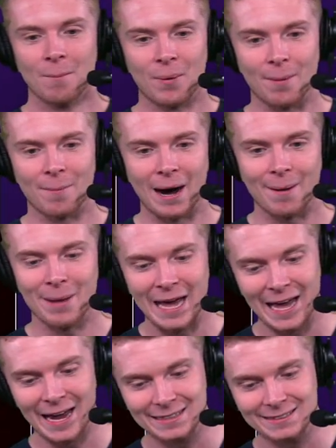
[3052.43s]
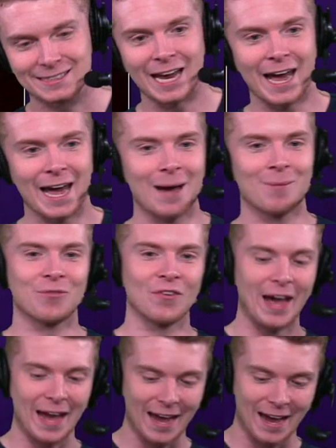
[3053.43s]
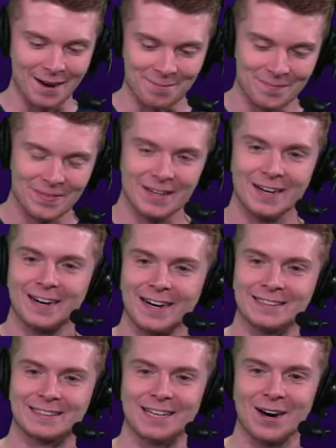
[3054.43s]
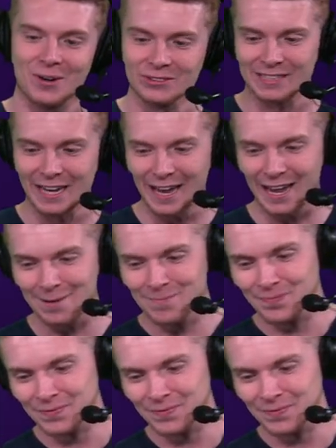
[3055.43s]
But my man, Zam Fam. Let's go, Zam.